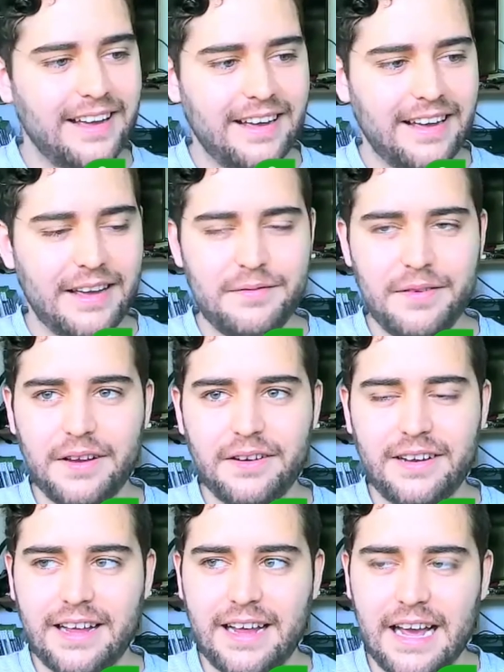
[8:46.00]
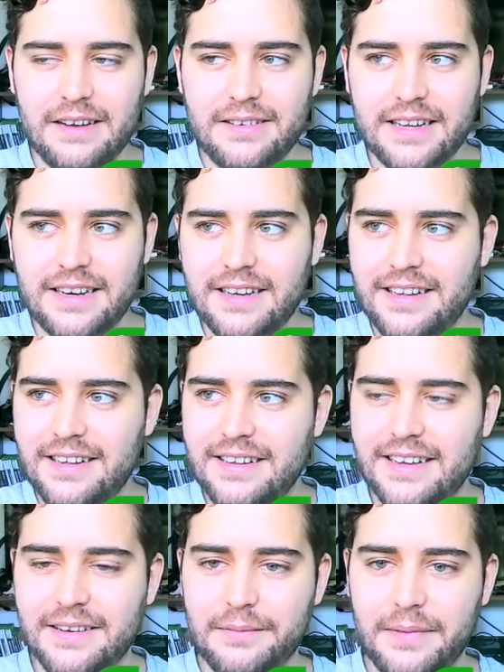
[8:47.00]
I figured like, how can
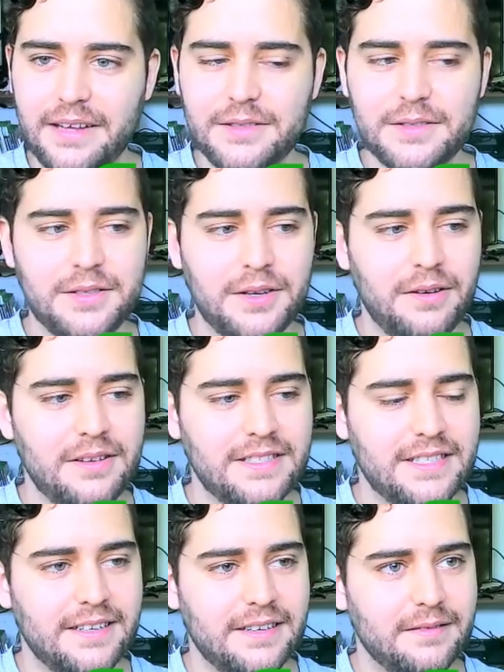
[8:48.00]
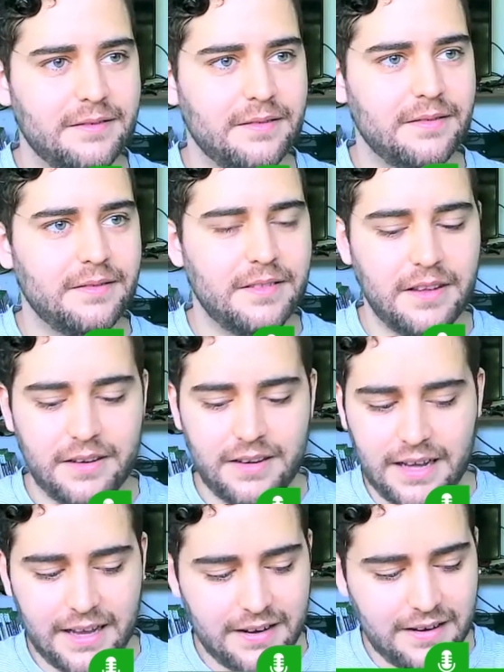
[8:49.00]
I make tutorials and not
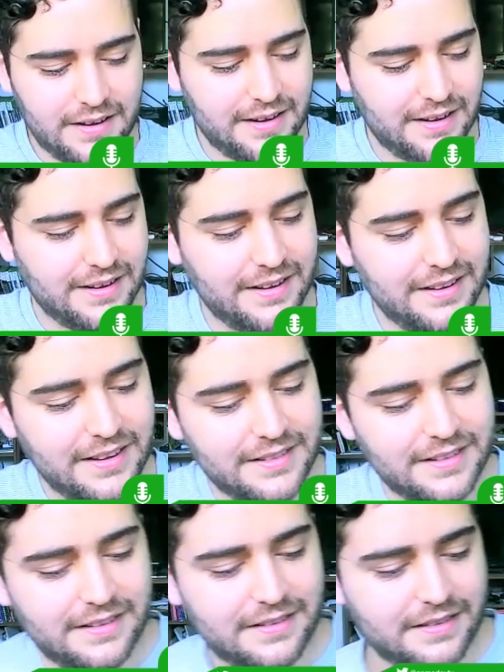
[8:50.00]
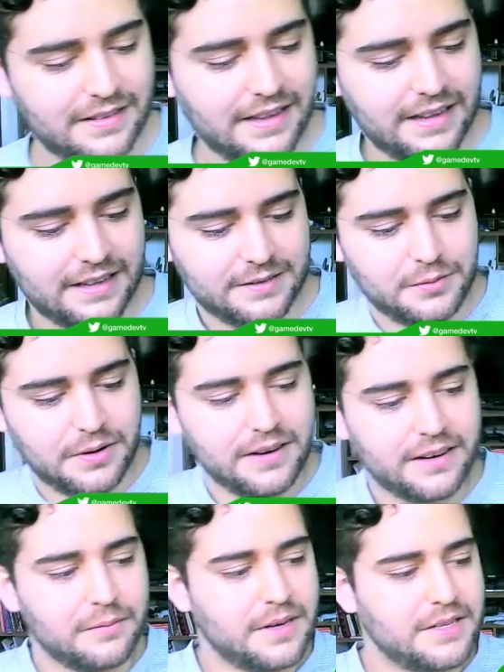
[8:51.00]
get the Twitter
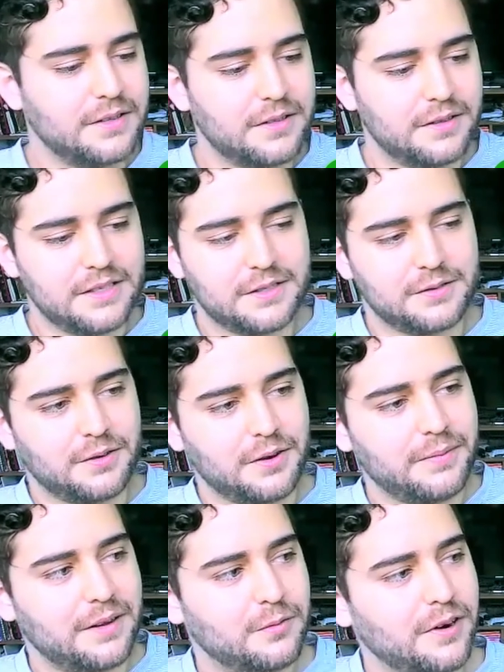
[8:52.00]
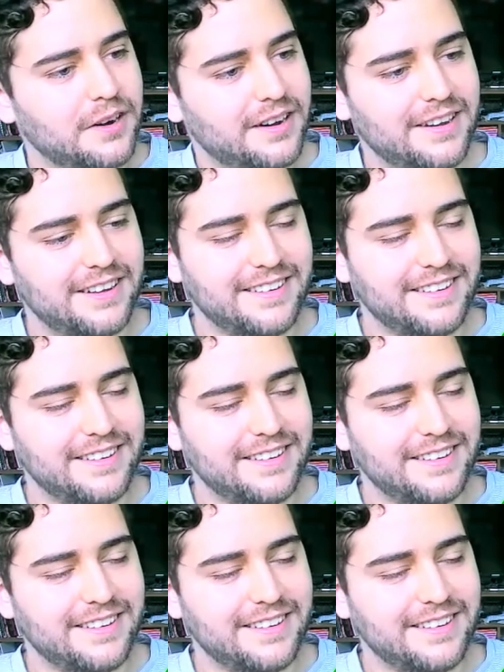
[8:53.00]
compression to destroy my work?